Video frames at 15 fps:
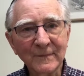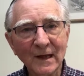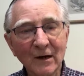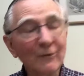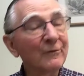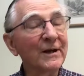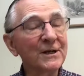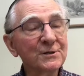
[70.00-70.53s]

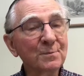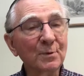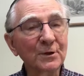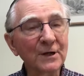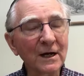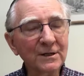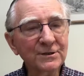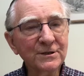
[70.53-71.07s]
Are vets
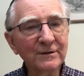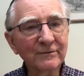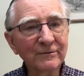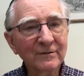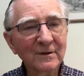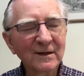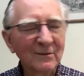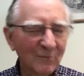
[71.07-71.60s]

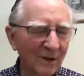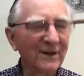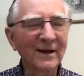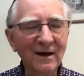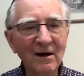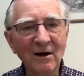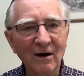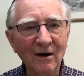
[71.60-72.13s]
productive? Well,
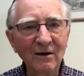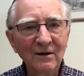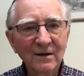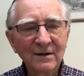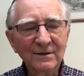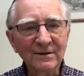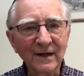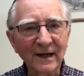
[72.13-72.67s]
they are.
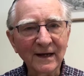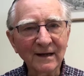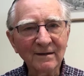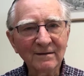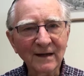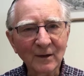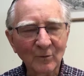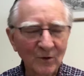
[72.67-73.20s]

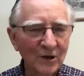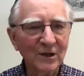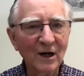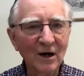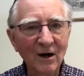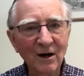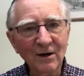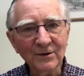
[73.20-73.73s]
They work
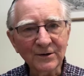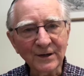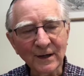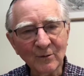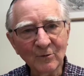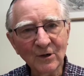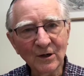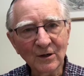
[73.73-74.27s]
hard and
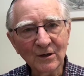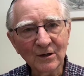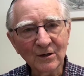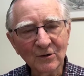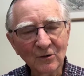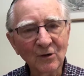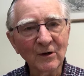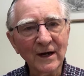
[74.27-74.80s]
they
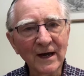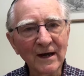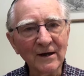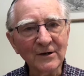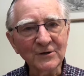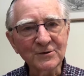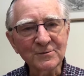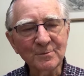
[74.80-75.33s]
work long
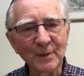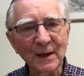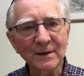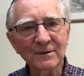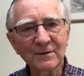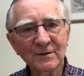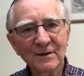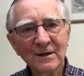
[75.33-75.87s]
hours.
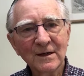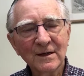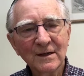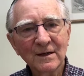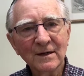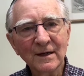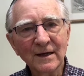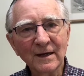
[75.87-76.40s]
But
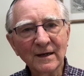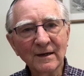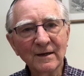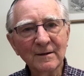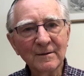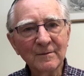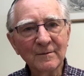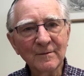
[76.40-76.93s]

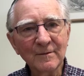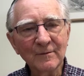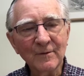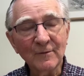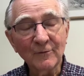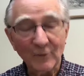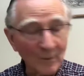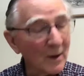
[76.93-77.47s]

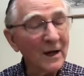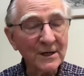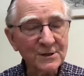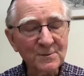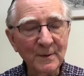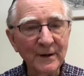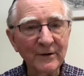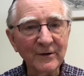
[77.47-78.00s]
from my
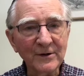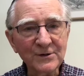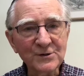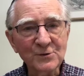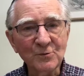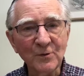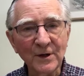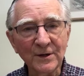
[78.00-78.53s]

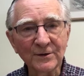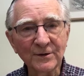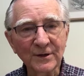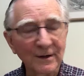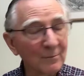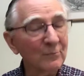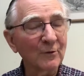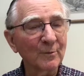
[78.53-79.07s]
experience with a
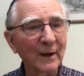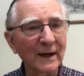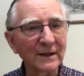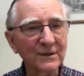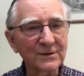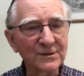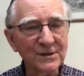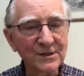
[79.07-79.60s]
number of
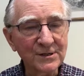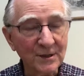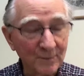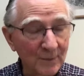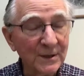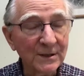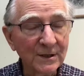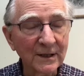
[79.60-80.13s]
practices,
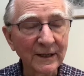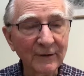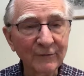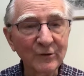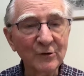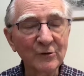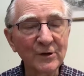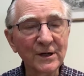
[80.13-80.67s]
admittedly a
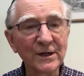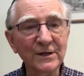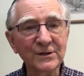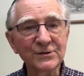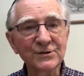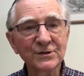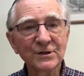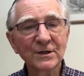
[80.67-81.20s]
few
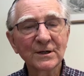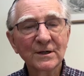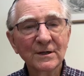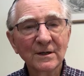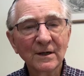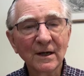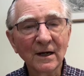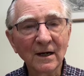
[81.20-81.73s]
years
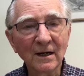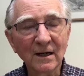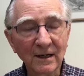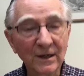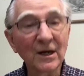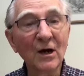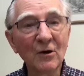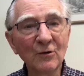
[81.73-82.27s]

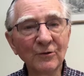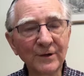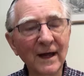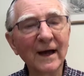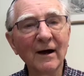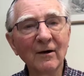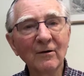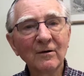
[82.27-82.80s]
ago
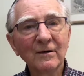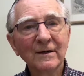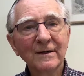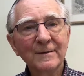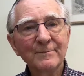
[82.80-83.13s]
now,